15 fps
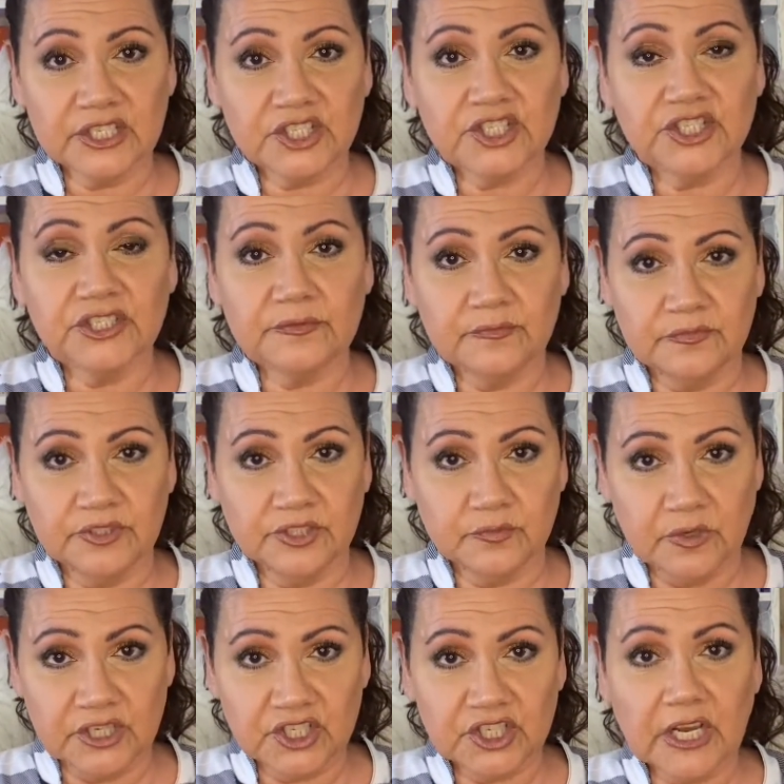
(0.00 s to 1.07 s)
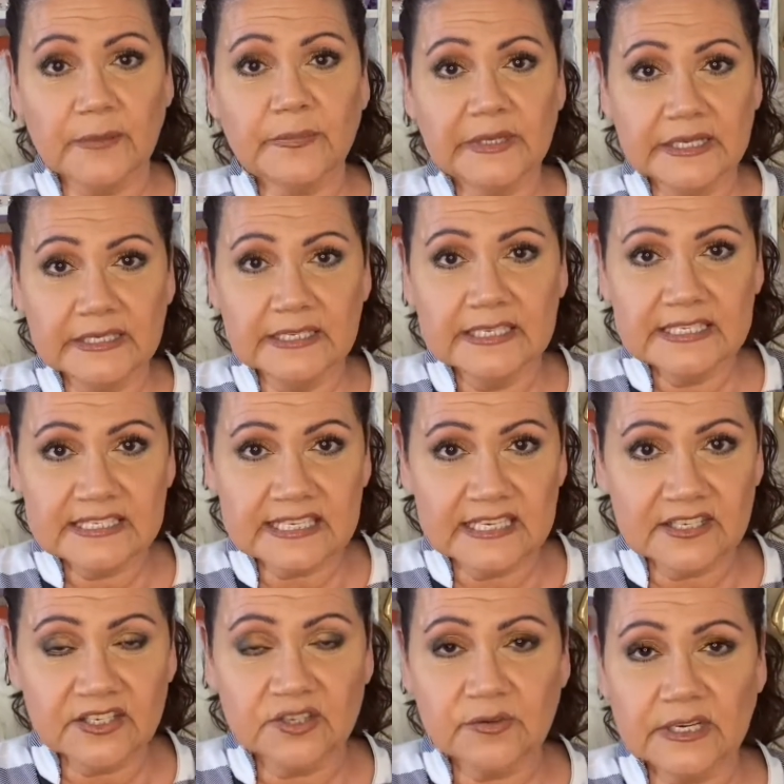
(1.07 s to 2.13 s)
She went shopping,
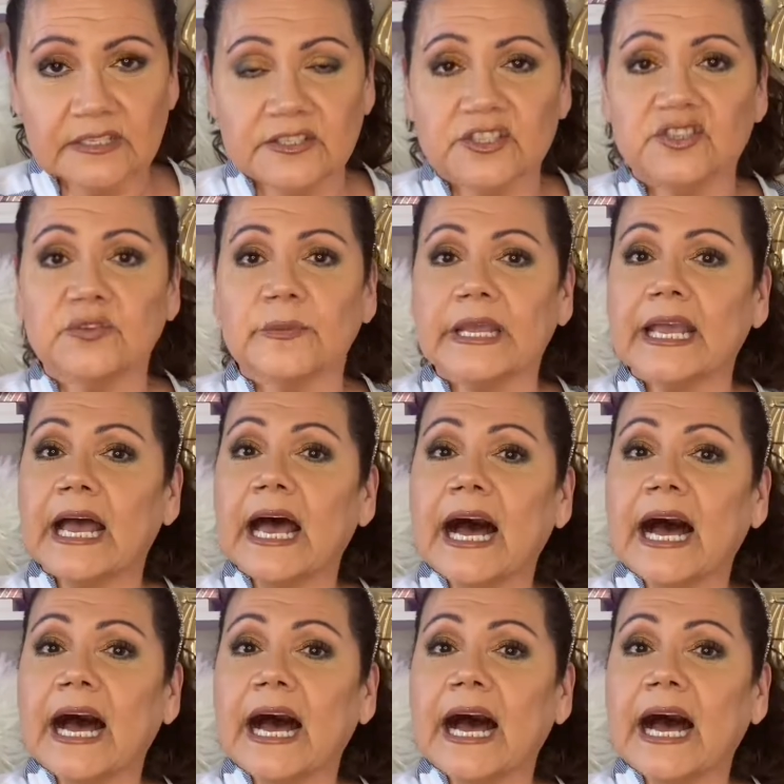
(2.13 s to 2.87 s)
sent it directly to me.